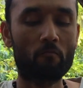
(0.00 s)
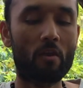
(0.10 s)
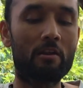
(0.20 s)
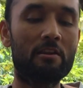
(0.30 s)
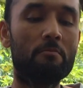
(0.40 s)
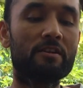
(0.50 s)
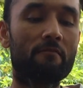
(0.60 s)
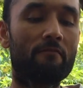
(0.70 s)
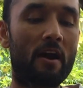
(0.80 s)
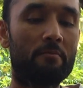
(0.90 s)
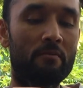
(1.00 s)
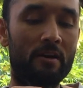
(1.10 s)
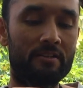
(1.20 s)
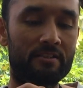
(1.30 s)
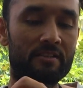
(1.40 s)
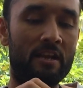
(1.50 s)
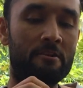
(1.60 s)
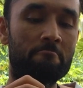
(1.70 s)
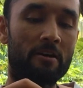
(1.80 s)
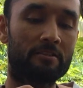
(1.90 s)
A little bit of fiber by the
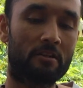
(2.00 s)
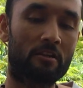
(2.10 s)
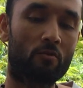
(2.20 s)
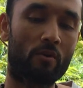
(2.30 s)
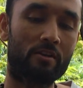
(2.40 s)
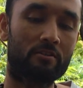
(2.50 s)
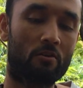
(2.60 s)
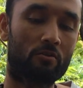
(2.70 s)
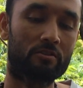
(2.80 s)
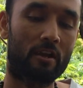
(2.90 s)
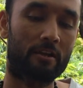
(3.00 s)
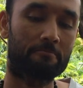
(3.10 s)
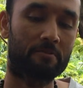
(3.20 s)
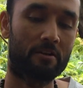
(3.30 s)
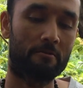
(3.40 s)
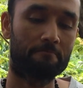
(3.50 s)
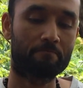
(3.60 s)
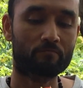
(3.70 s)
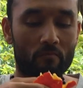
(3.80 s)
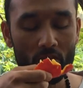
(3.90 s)
skin but otherwise looks like pretty
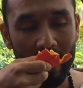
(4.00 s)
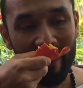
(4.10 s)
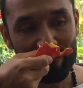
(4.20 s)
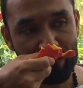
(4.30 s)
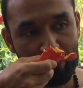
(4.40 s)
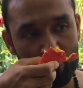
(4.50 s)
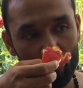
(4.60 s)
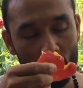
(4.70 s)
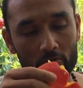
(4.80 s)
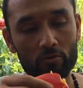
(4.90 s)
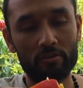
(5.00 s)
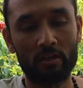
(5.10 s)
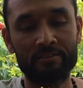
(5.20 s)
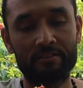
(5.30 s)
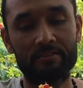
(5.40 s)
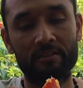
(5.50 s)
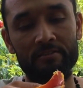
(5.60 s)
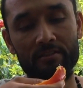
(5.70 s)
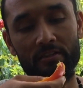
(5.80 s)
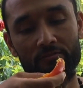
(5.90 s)
good
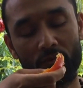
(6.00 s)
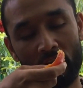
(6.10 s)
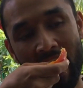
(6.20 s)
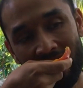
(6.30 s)
consistency as well.